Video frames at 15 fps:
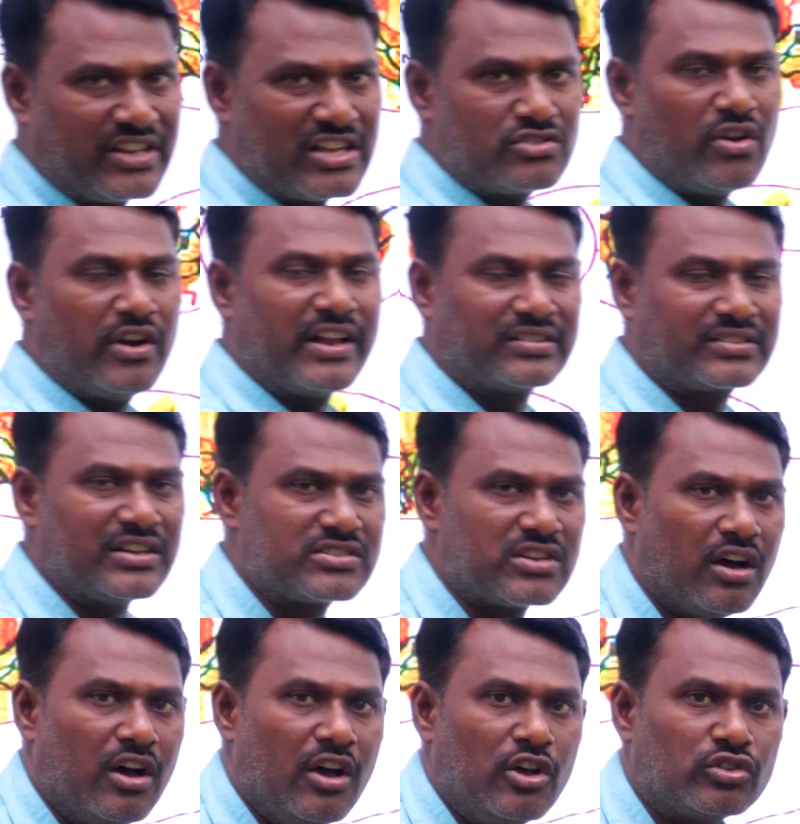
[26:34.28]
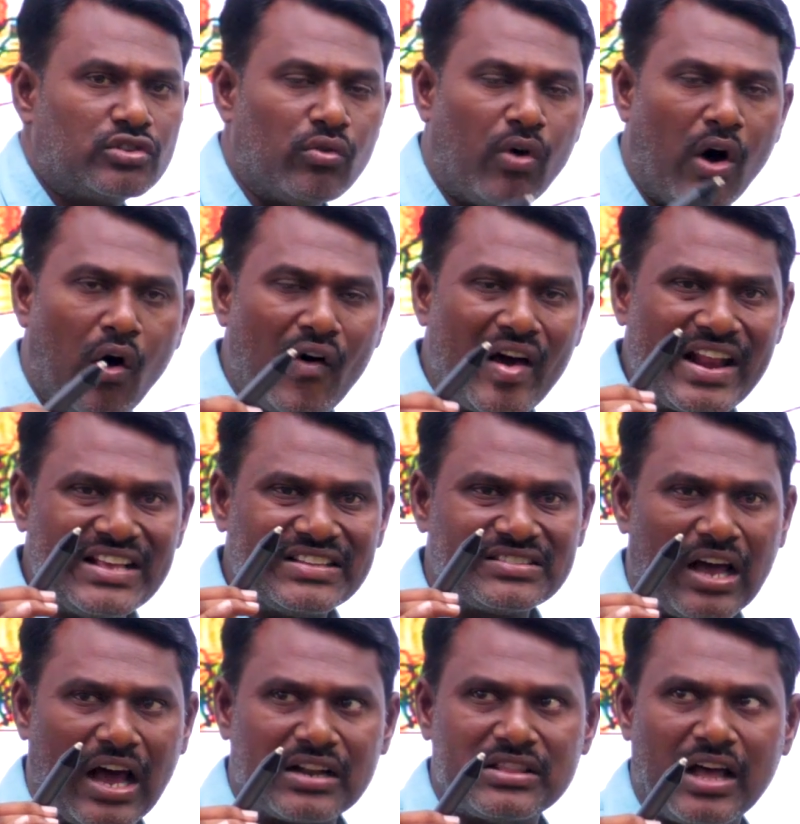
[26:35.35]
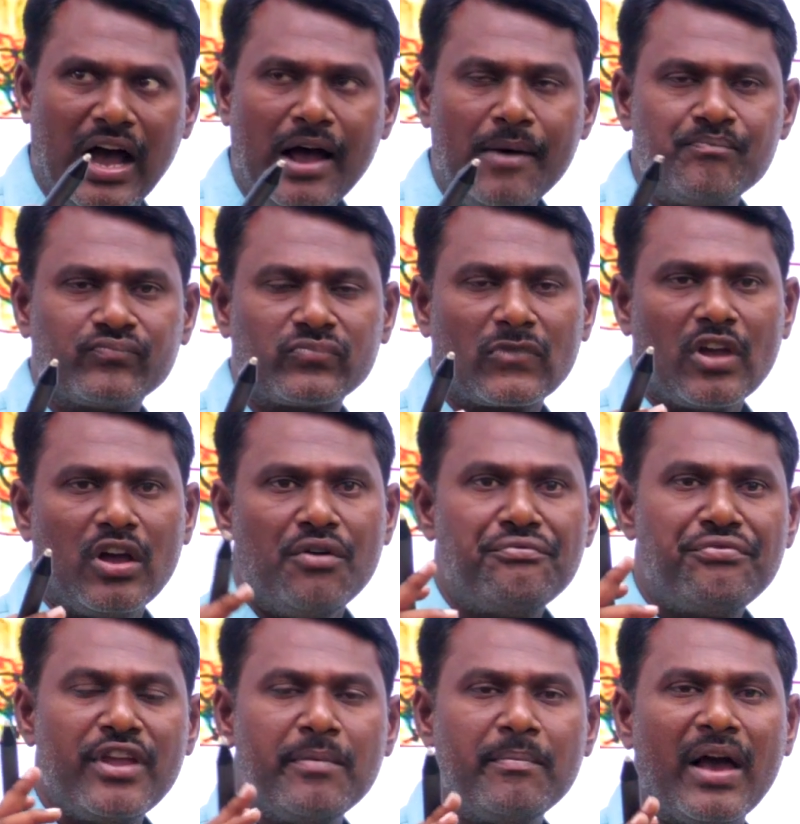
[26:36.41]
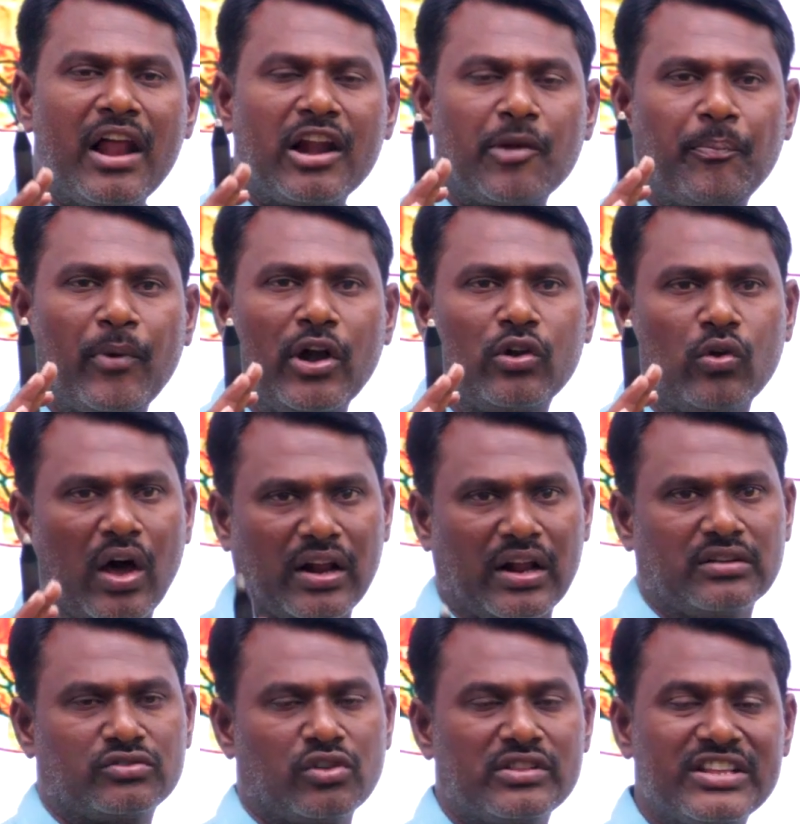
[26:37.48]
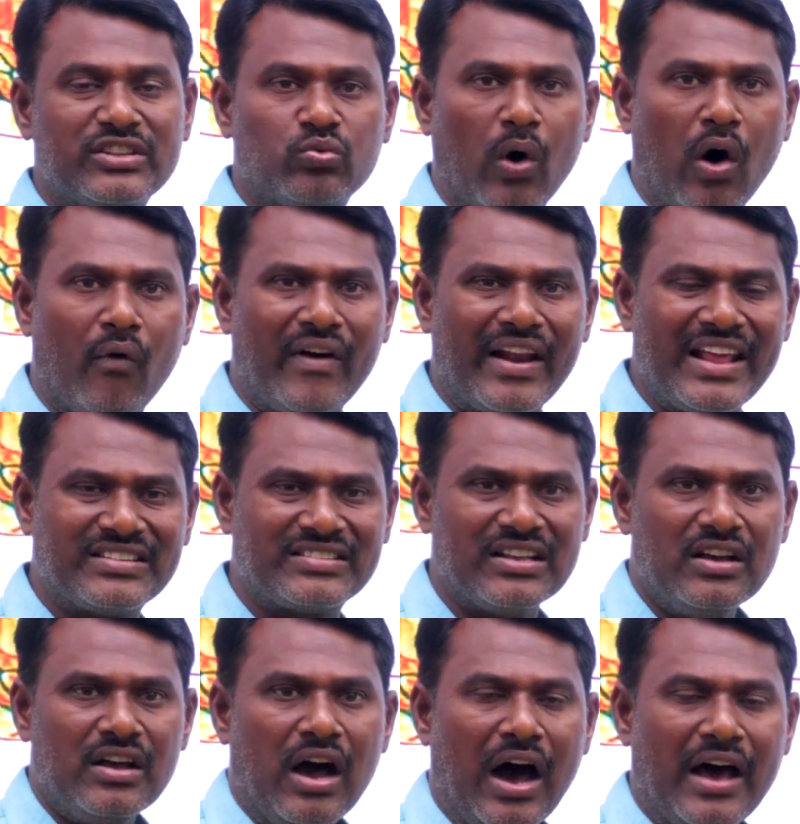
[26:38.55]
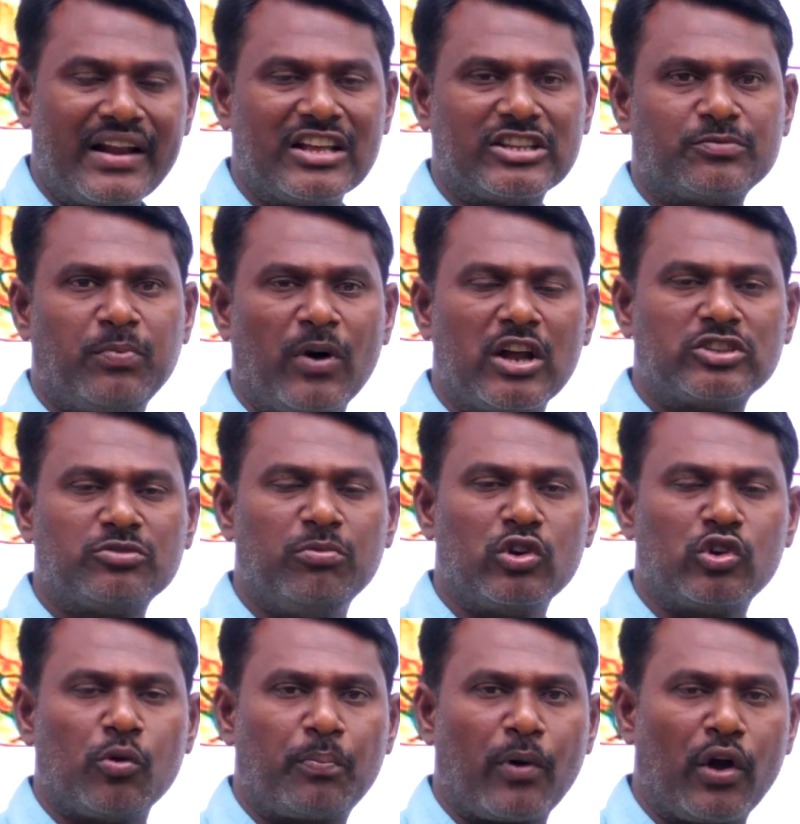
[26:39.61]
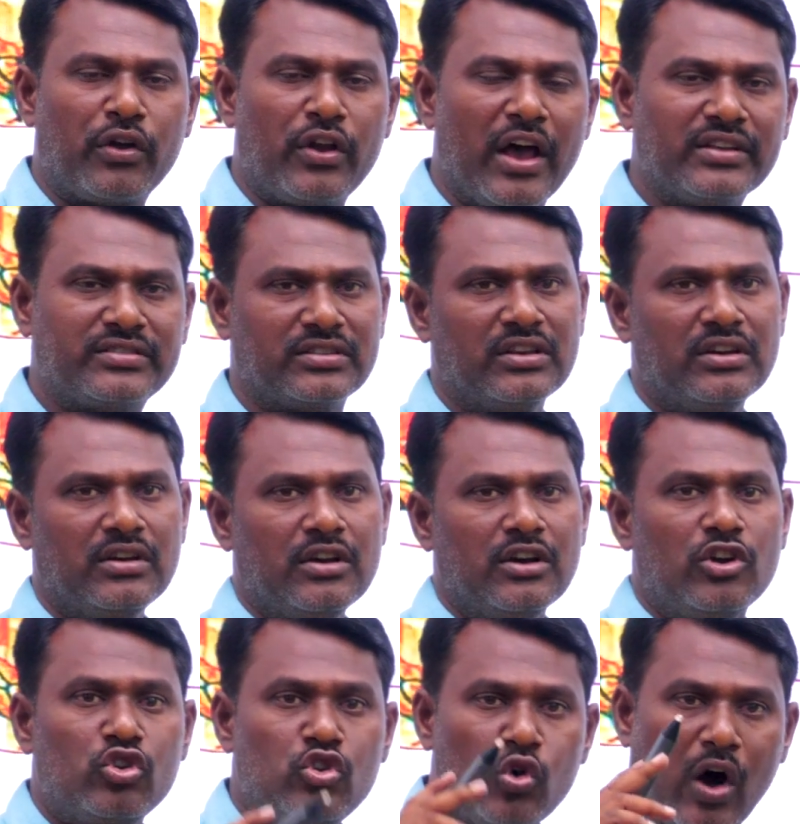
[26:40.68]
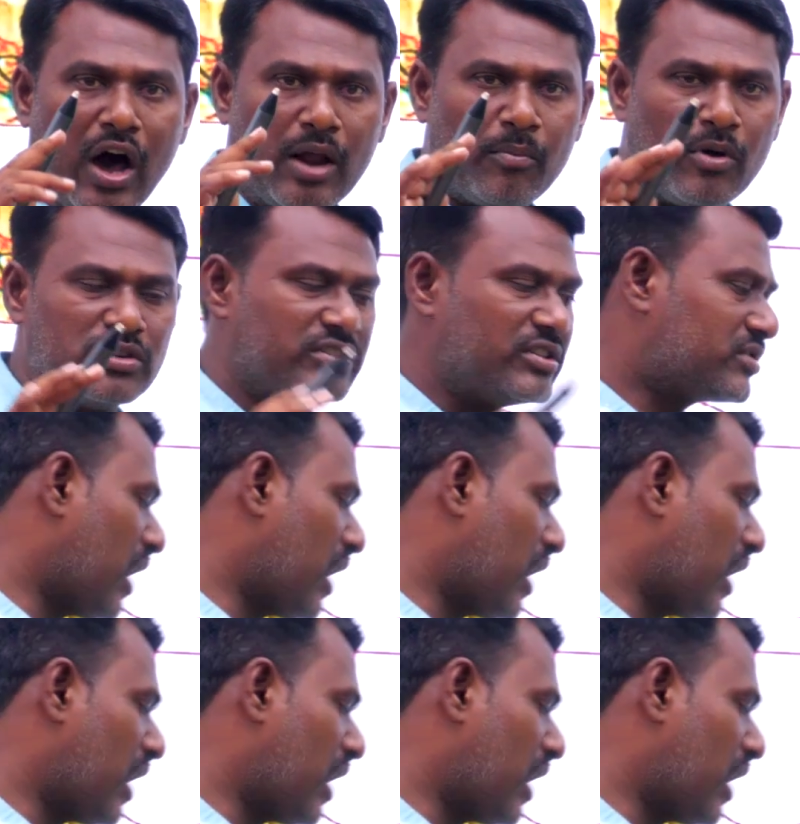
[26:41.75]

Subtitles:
just now discussed. So ovaries are the female reproductive organs. So these ovaries are responsible to produce two hormones is